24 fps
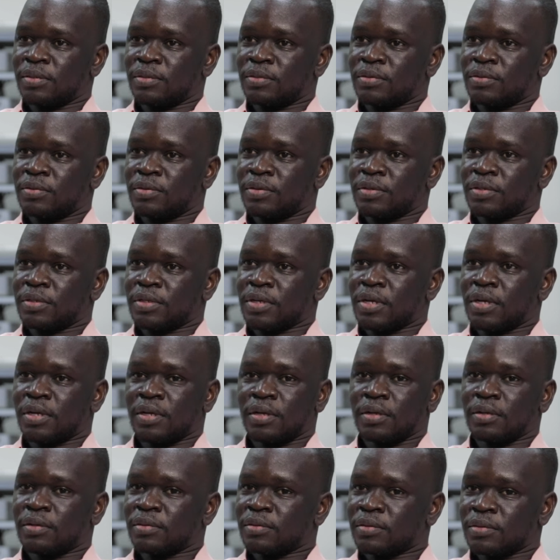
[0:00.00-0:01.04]
during
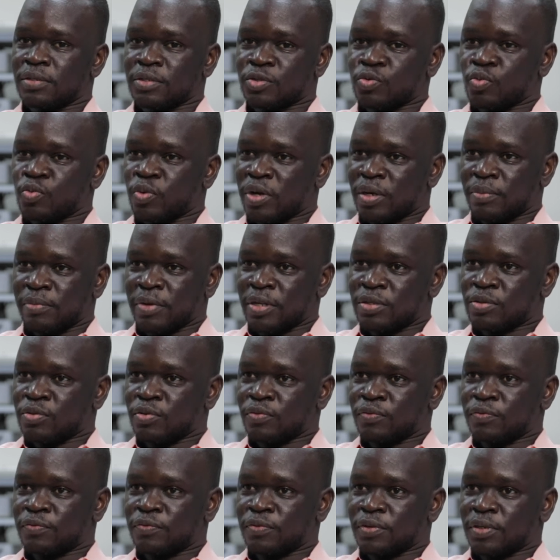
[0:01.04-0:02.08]
this 1 month
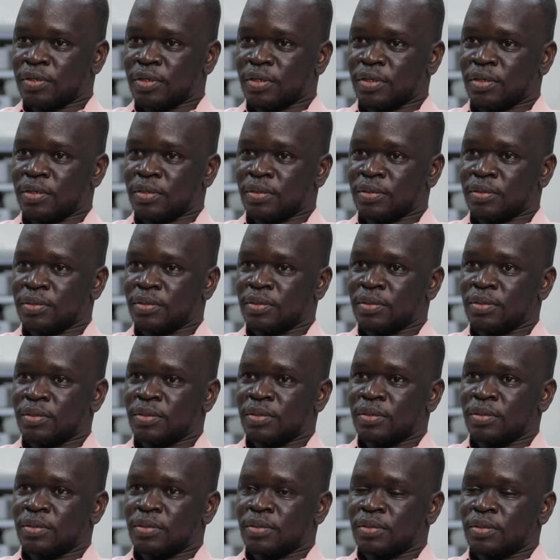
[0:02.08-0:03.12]
of
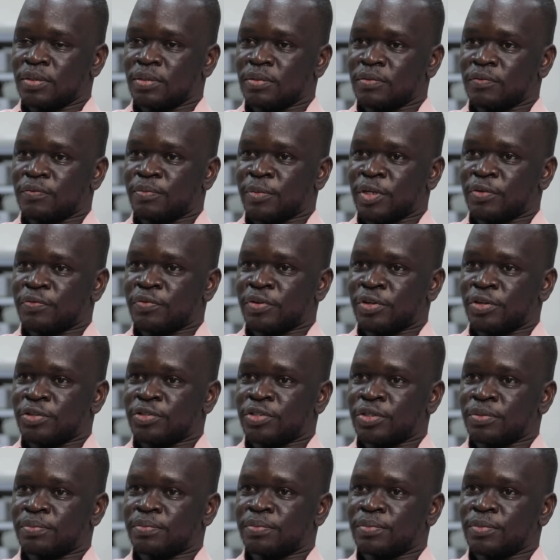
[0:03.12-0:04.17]
my
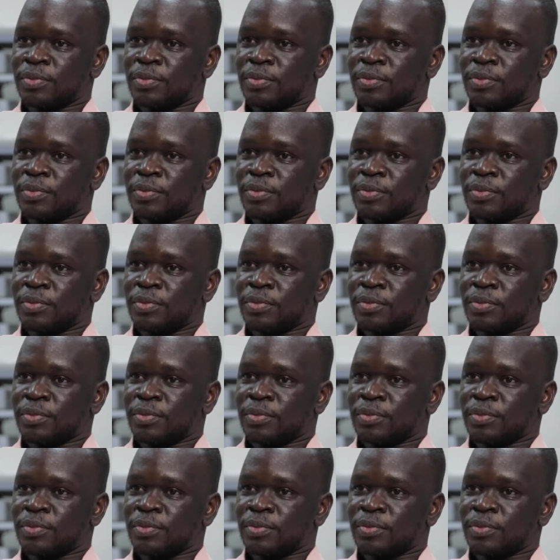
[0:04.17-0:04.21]
fellowship,